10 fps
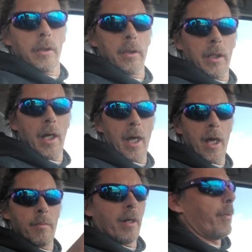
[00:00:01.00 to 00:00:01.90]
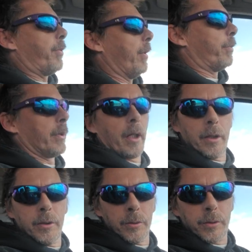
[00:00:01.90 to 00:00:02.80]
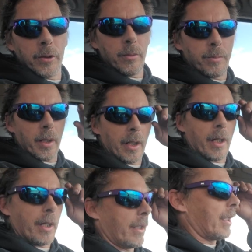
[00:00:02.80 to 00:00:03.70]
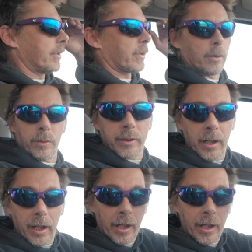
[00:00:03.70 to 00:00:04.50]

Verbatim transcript: Hey, my people on YouTube, uh, how's it going today?